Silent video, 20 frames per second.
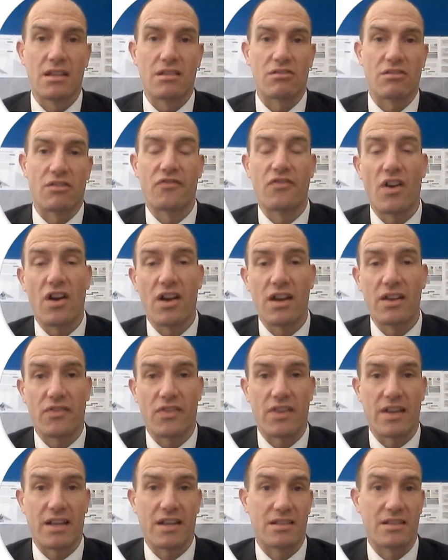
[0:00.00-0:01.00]
There are 5
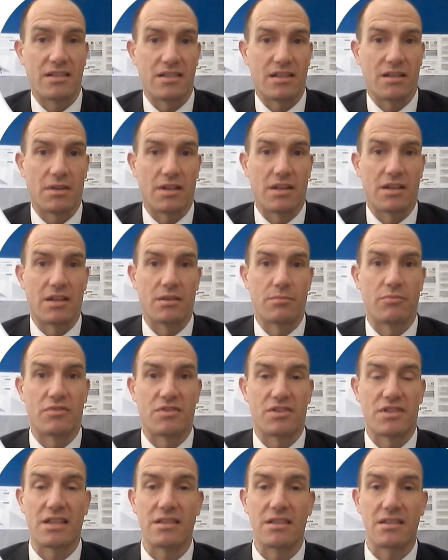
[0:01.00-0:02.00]
things I'm going to
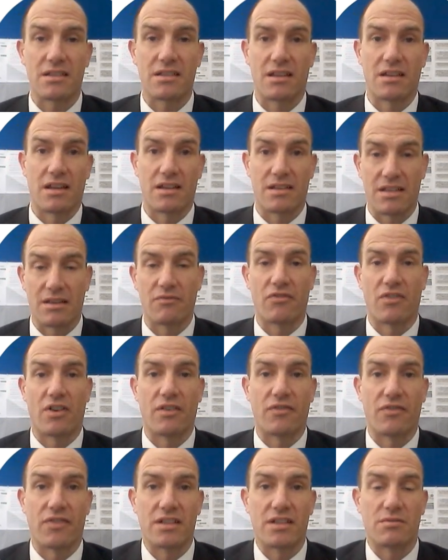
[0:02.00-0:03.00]
present, same
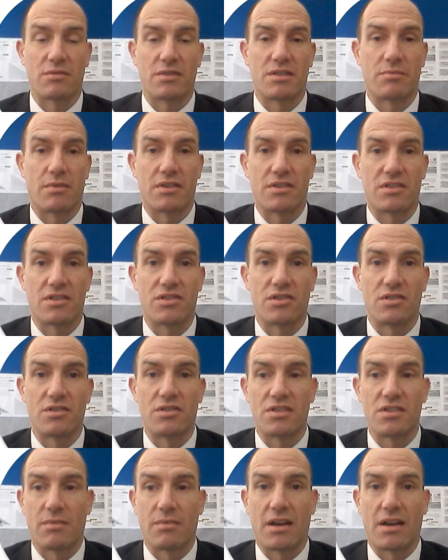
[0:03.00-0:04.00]
5 things that we spoke to
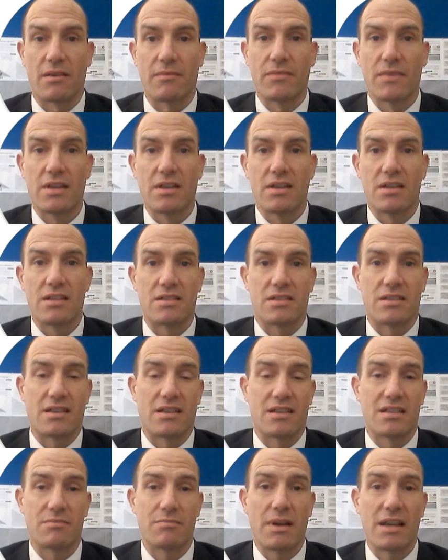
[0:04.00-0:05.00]
students about. So
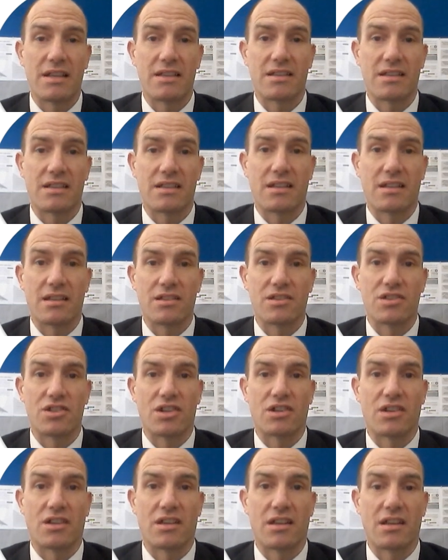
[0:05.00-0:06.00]
there's spacing,
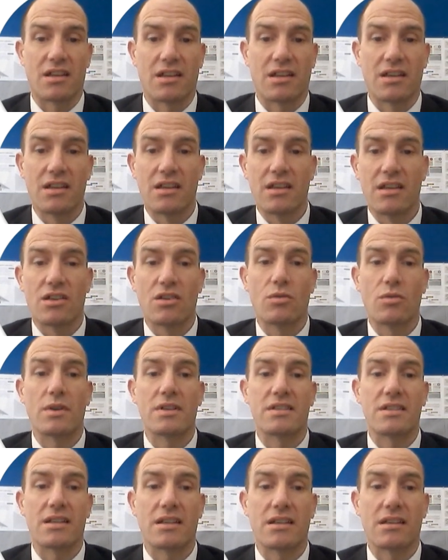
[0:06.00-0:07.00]
chunking,
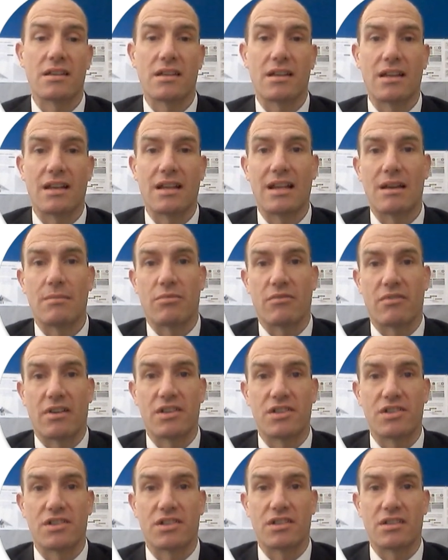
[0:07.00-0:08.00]
quizzing,
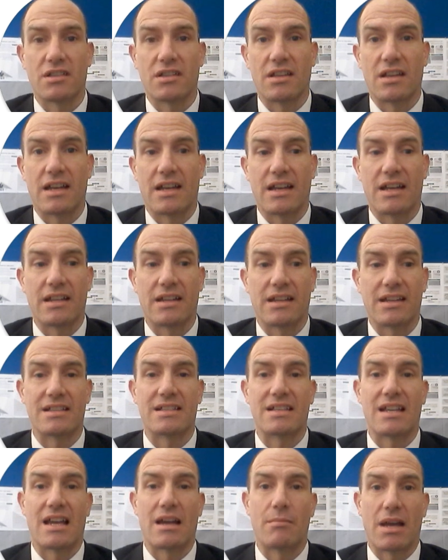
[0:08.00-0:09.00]
elaboration, and
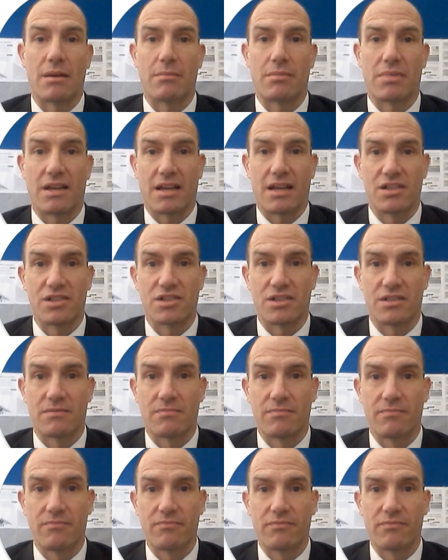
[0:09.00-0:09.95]
exam application.